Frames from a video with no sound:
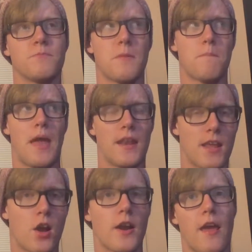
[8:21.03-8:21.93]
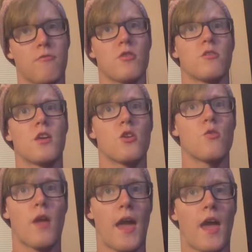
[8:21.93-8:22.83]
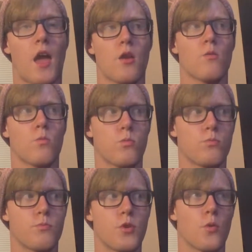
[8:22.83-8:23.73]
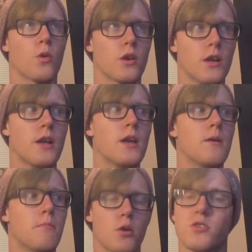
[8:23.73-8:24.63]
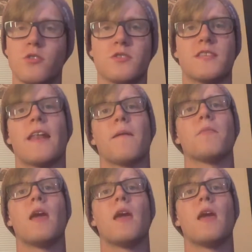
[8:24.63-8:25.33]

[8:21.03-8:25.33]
depending on everything you get and your personal setup.